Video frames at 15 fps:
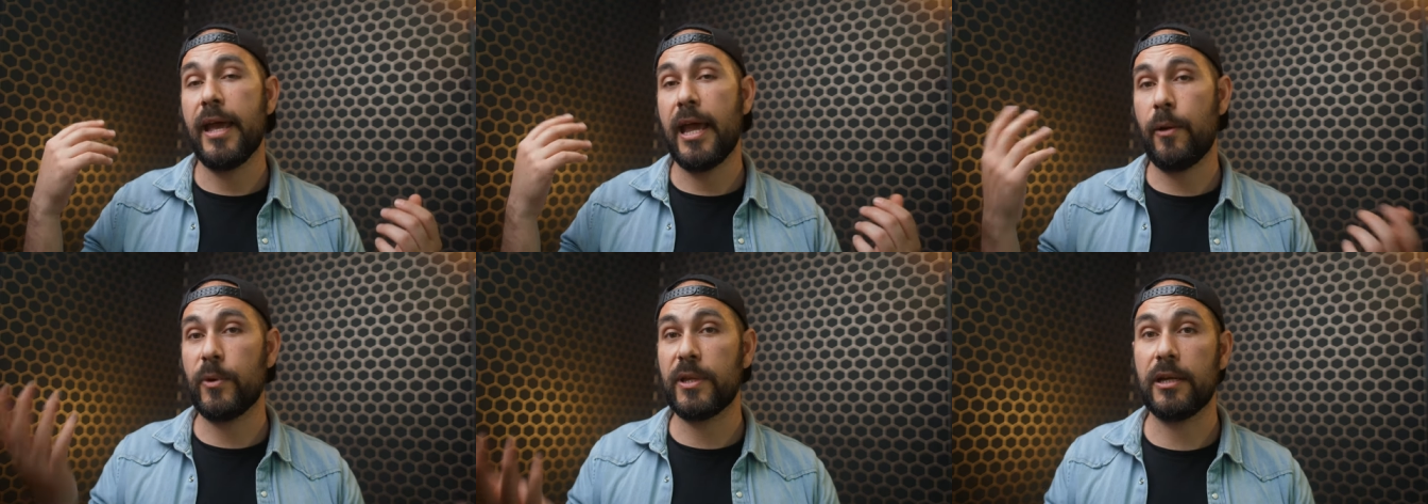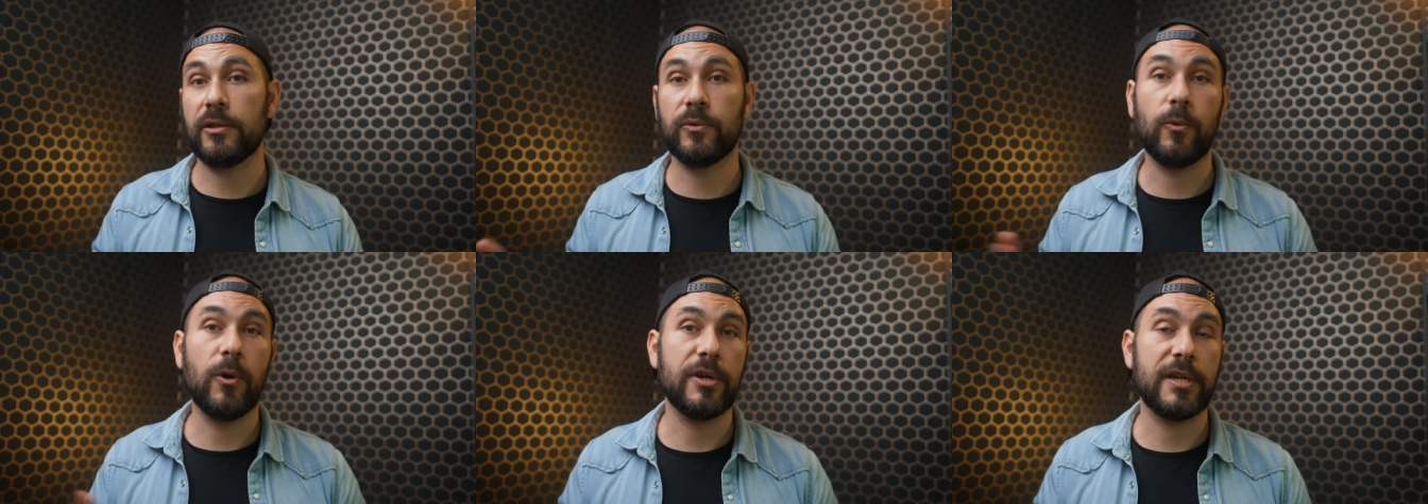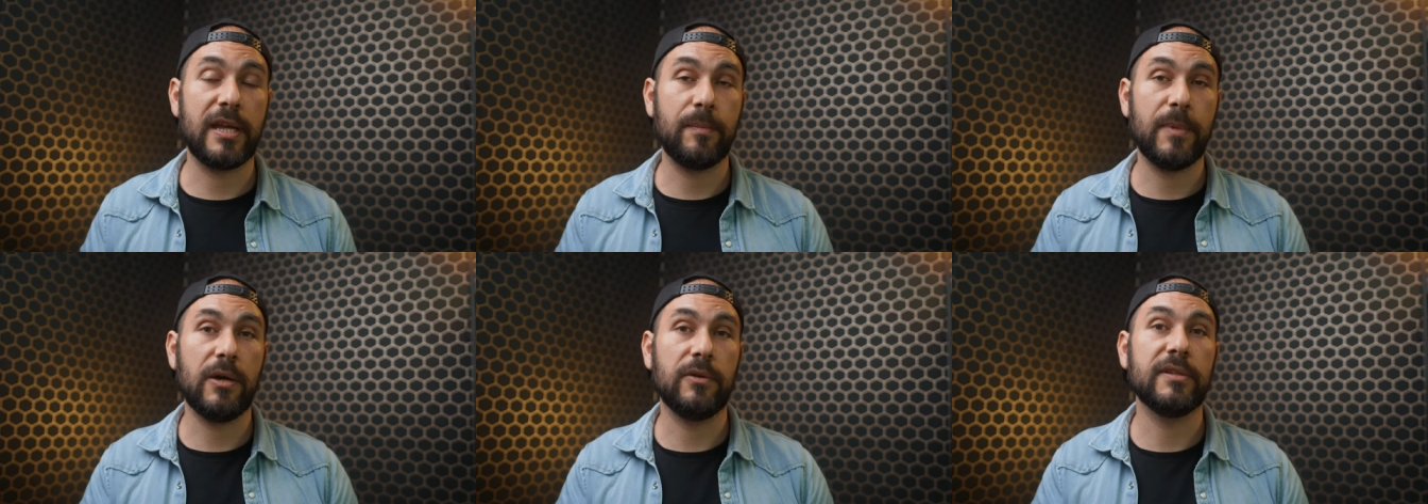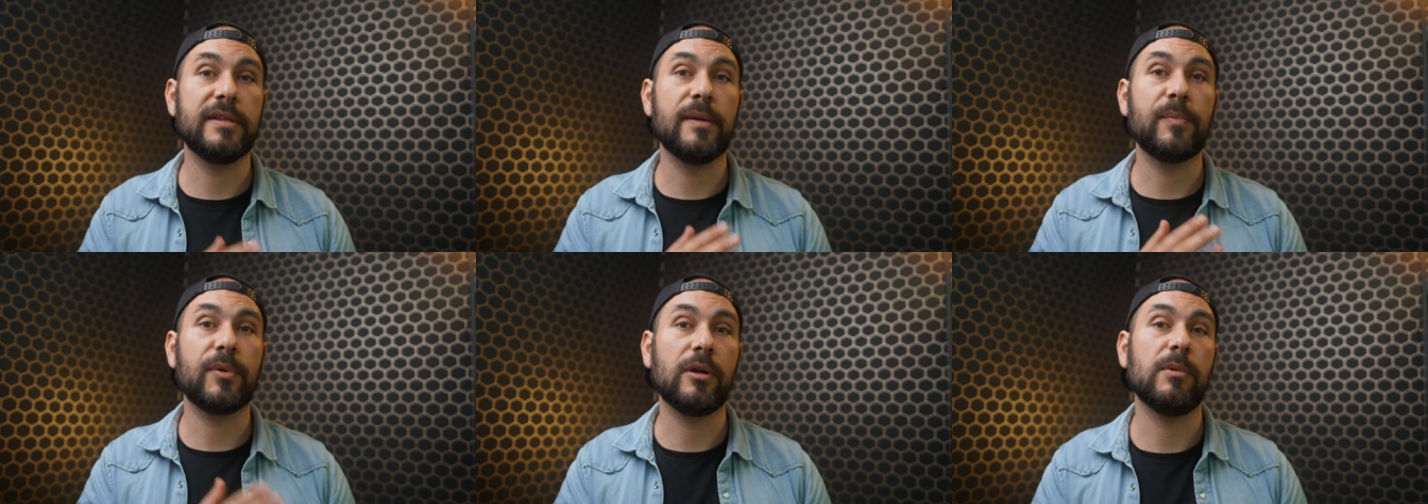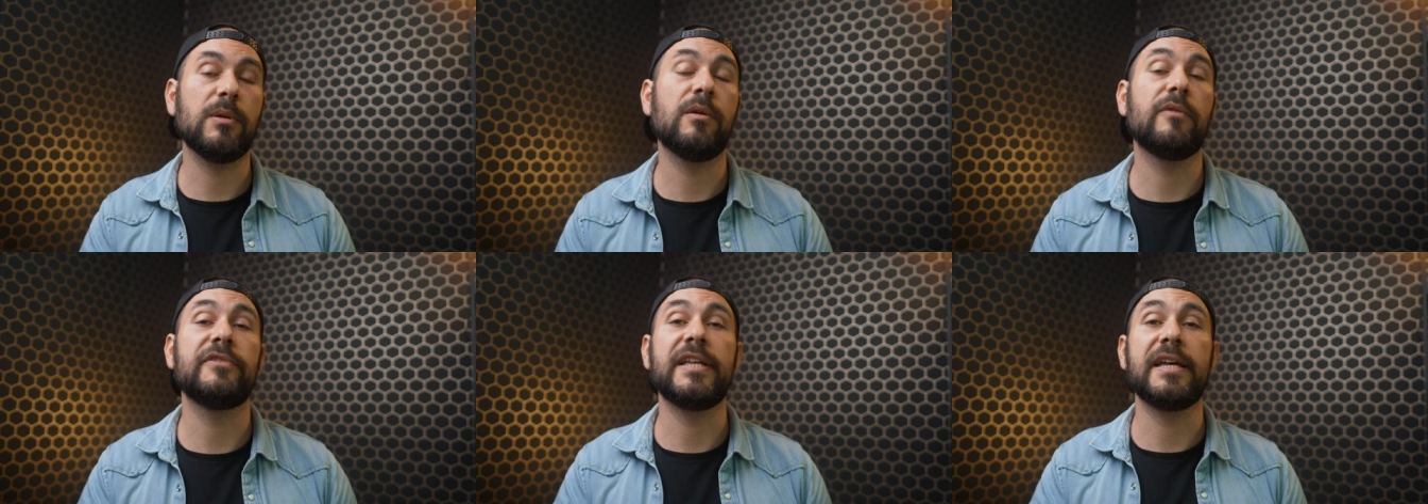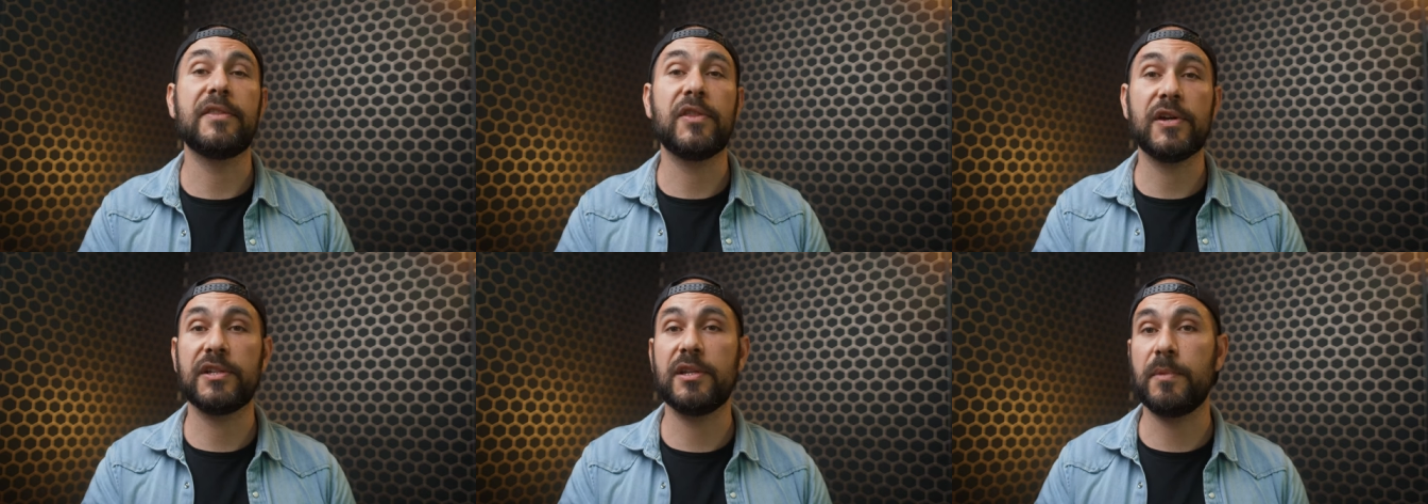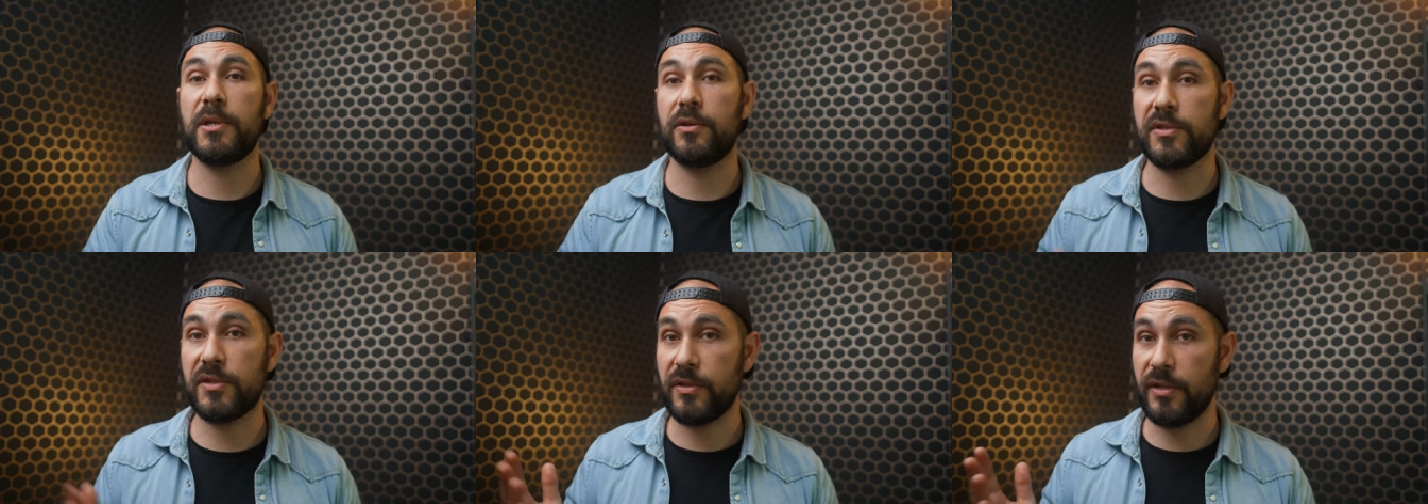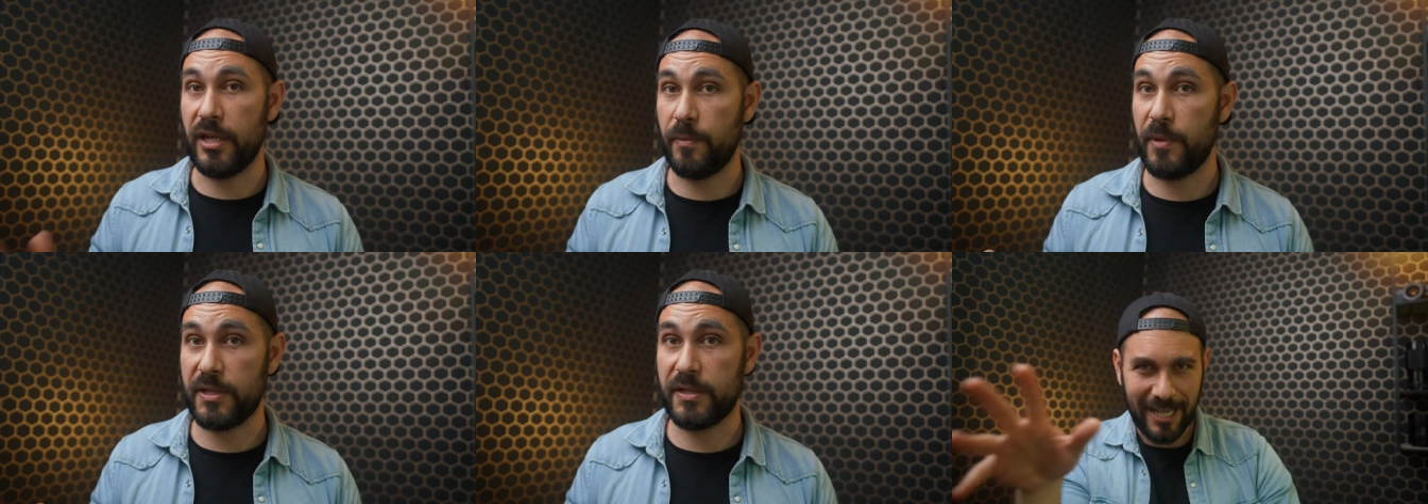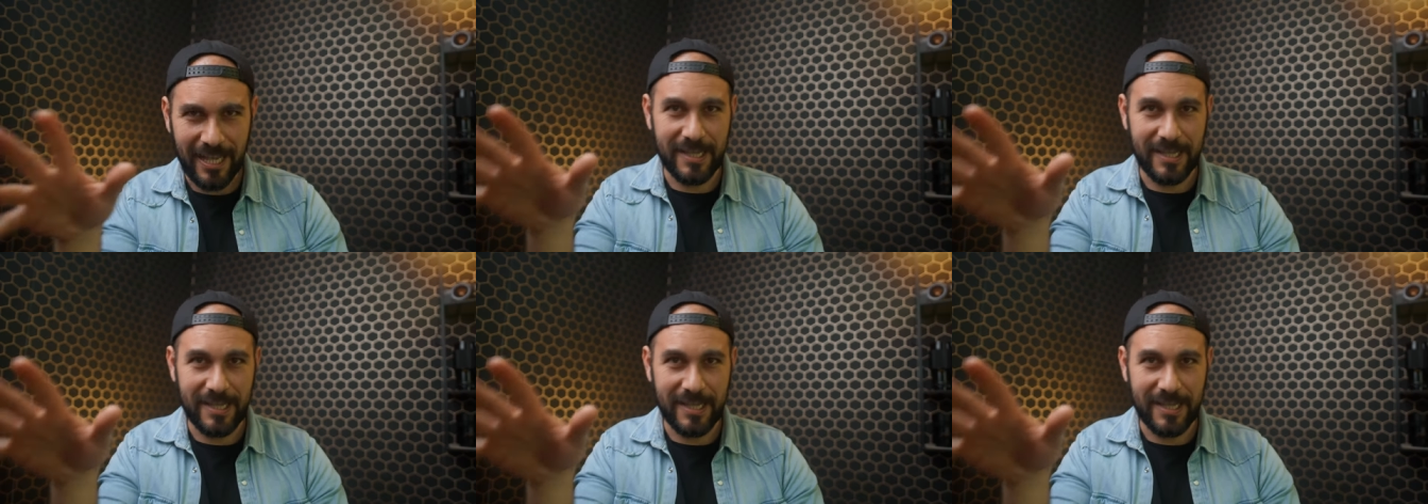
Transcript: and without worrying about the problem of the 30 minutes limit.